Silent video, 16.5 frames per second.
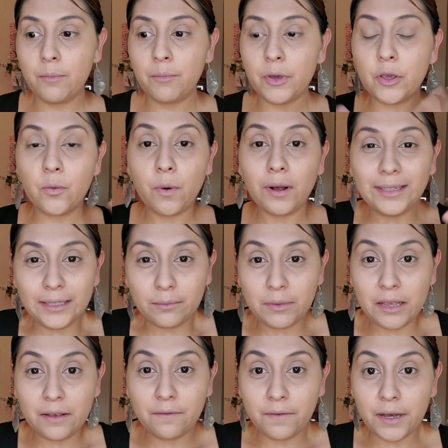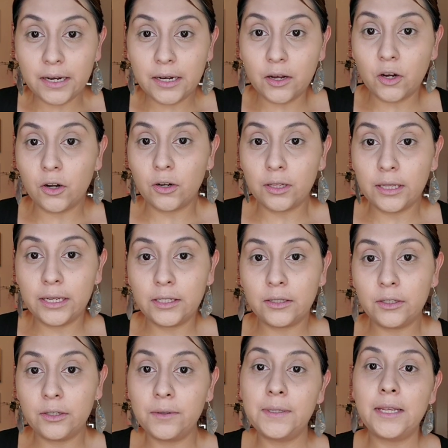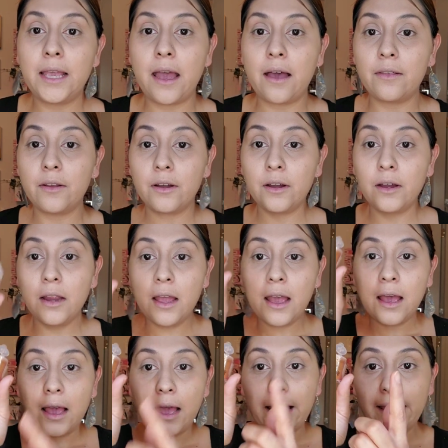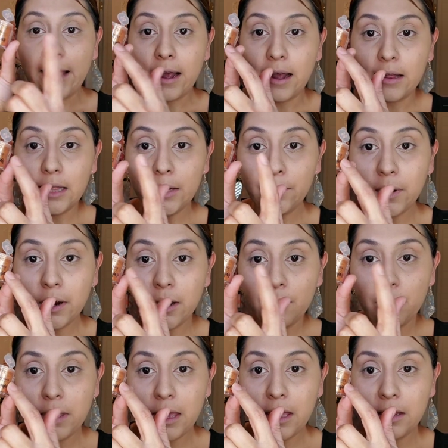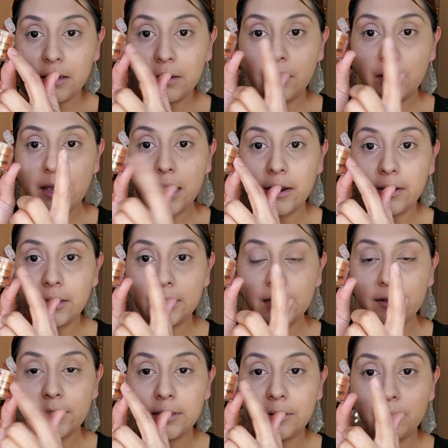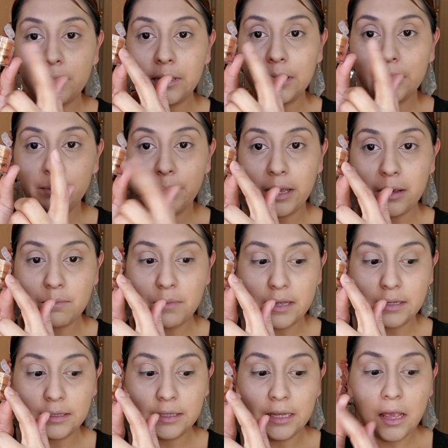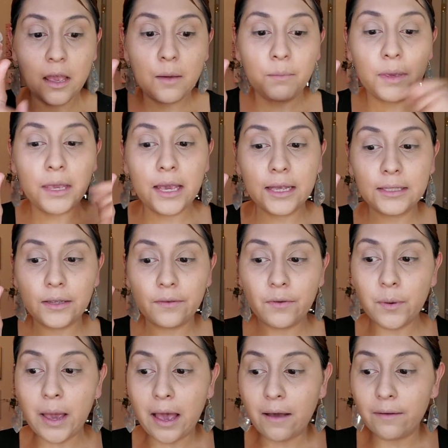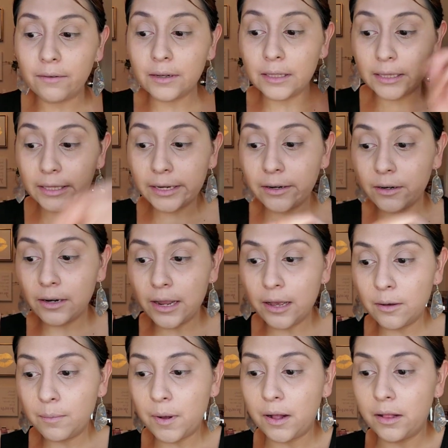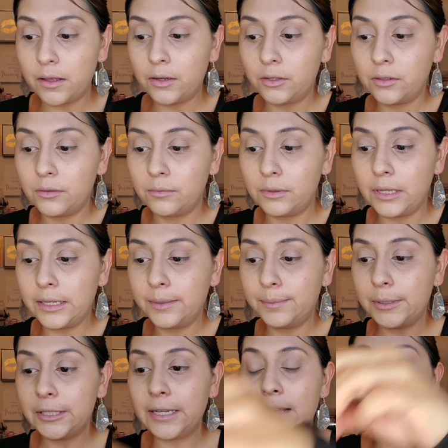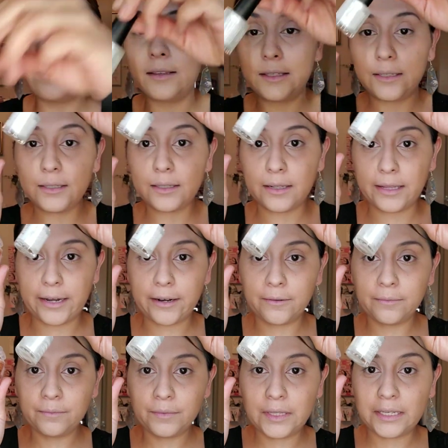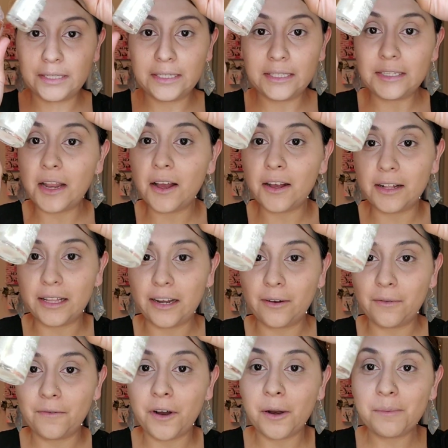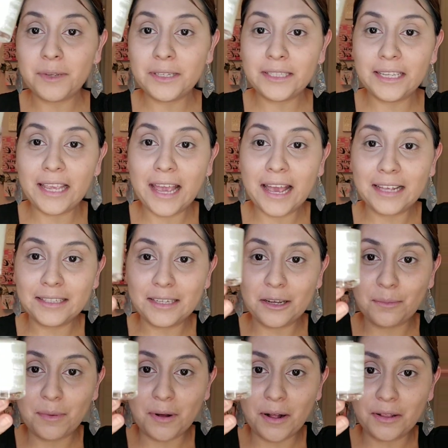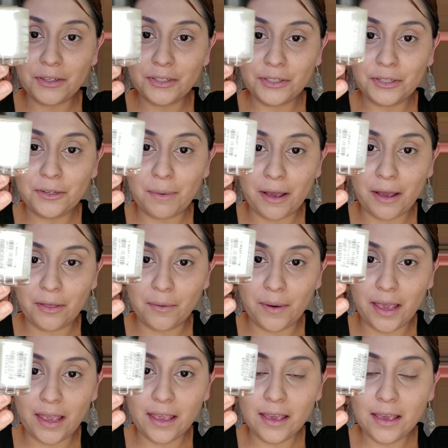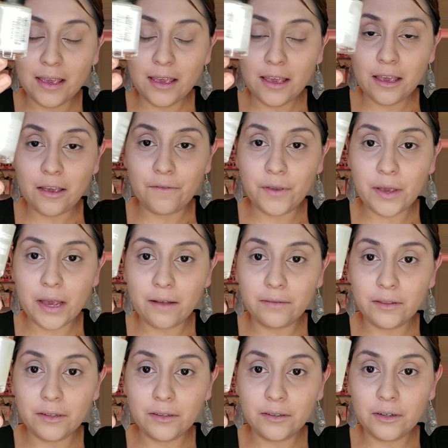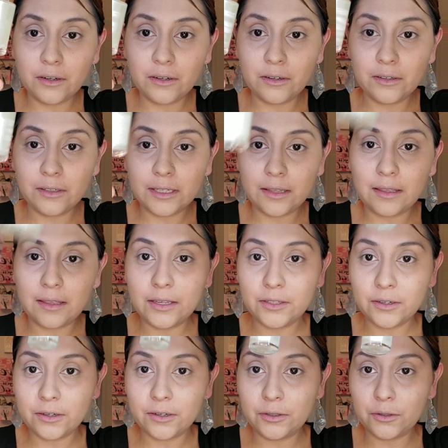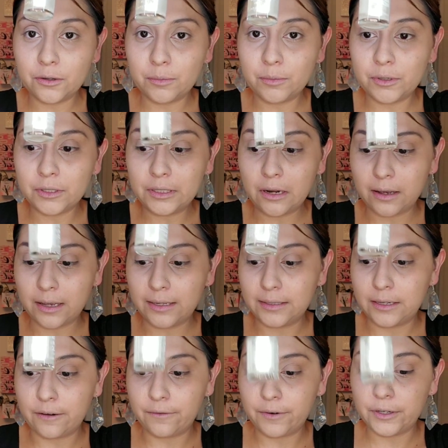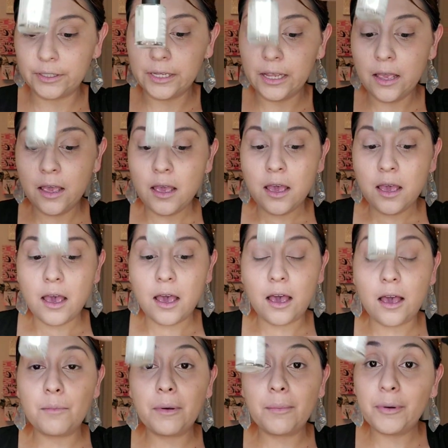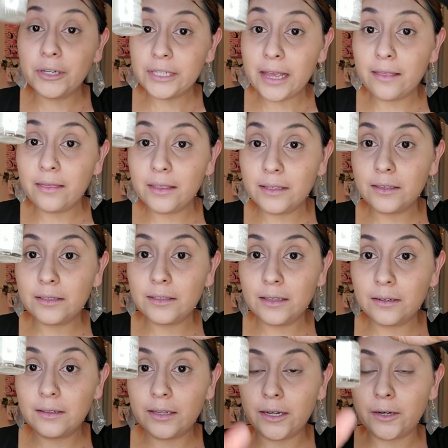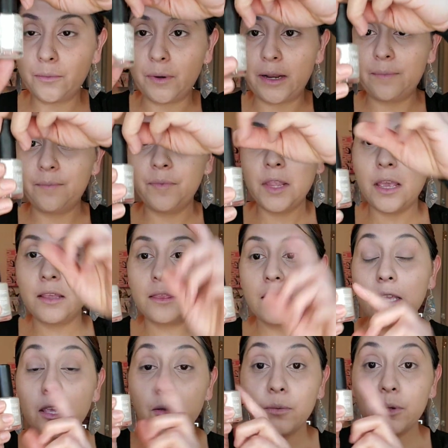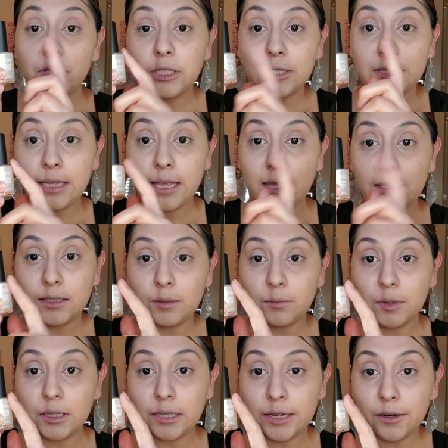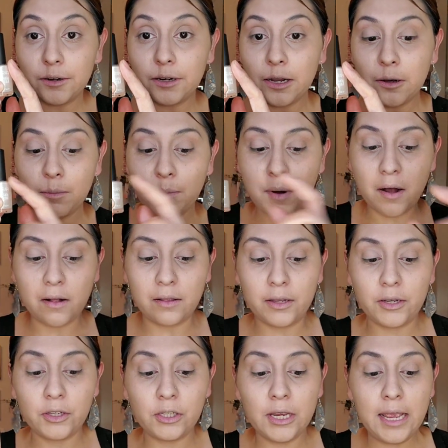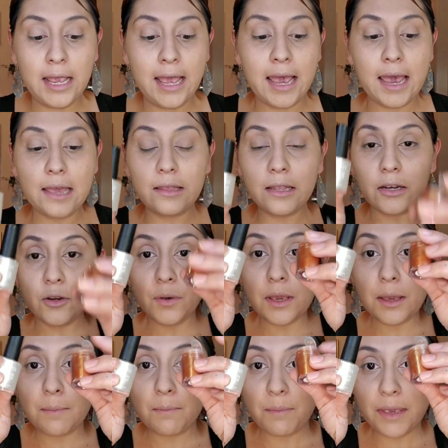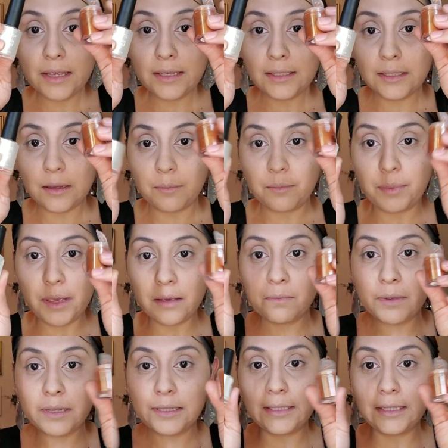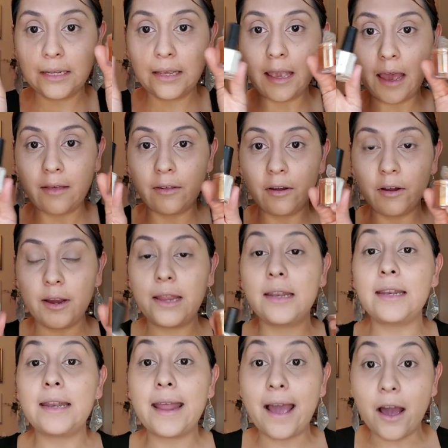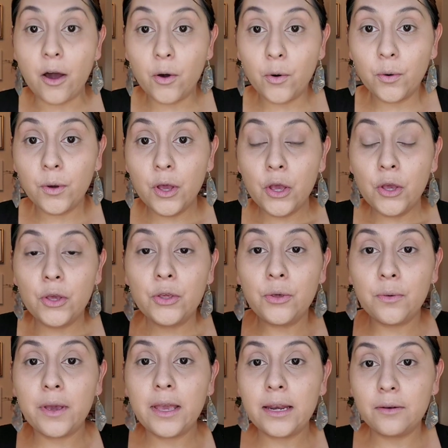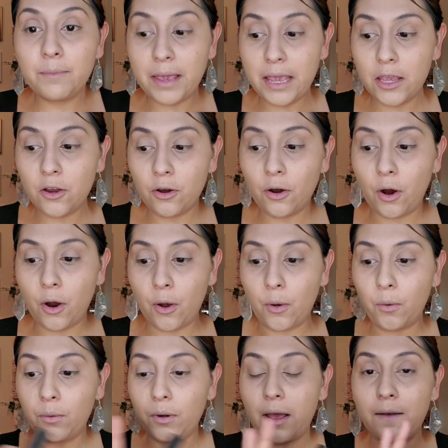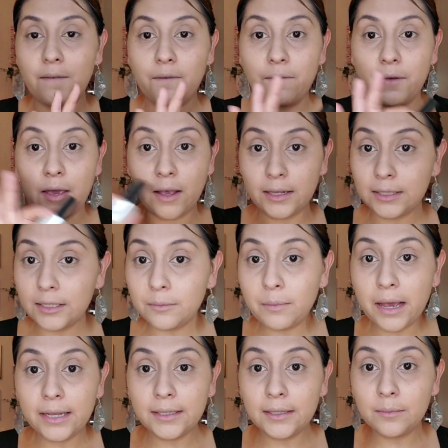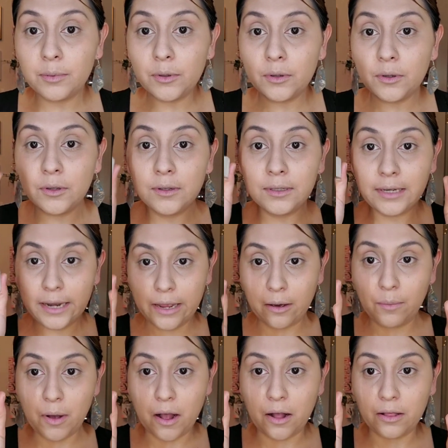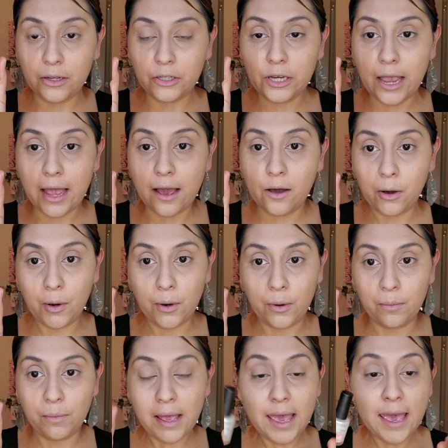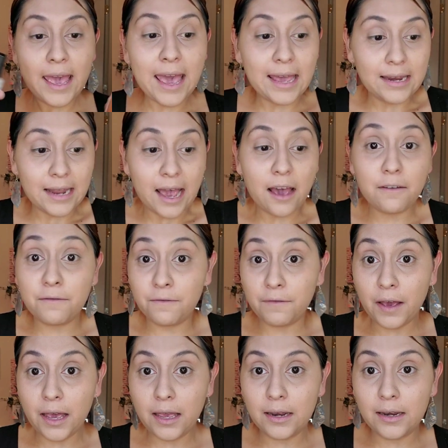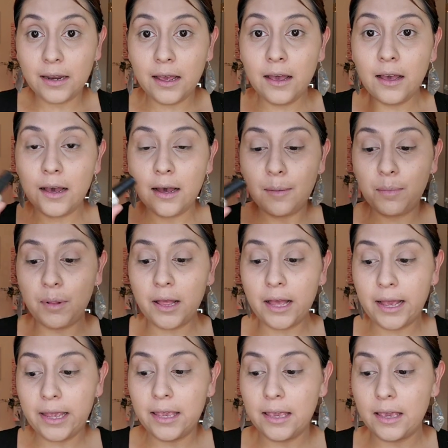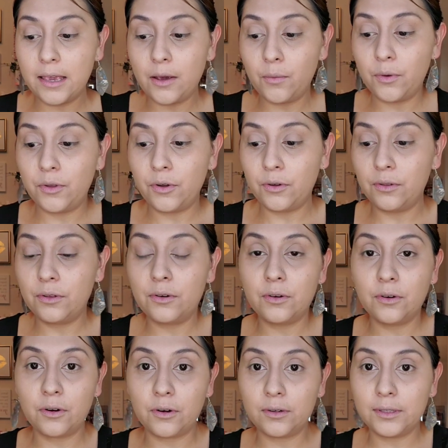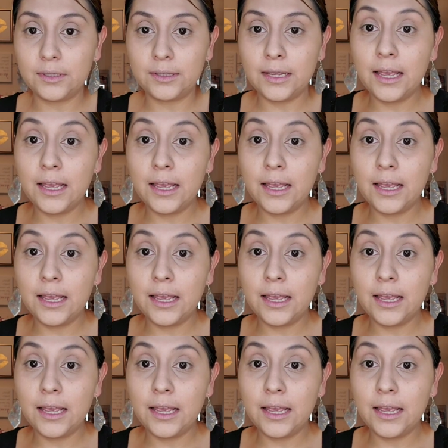but you want something fun and girly to do together, I highly recommend you get yourself some of these pigments because if you have clear nail polish, let's pretend this is clear. This is not clear. Farmasi has nail polish too, by the way. If you have little girls, these are adorable stocking stuffers. But pretend this is the clear one. Then you would just take some clear nail polish and then you can mix some pigments together and now you can make your own customizable nail polish at home and have fun applying it with your little girls.